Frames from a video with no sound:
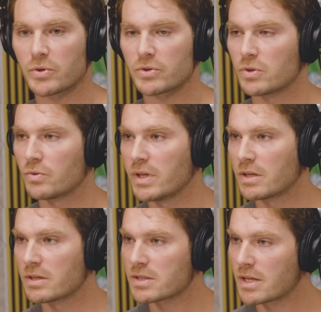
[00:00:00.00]
person
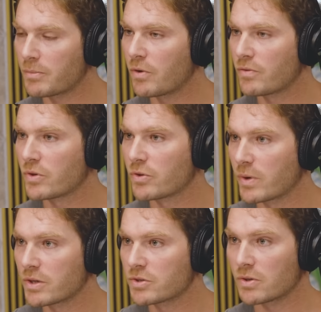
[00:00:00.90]
arena to step over the
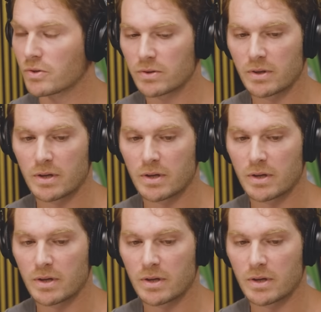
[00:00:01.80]
threshold,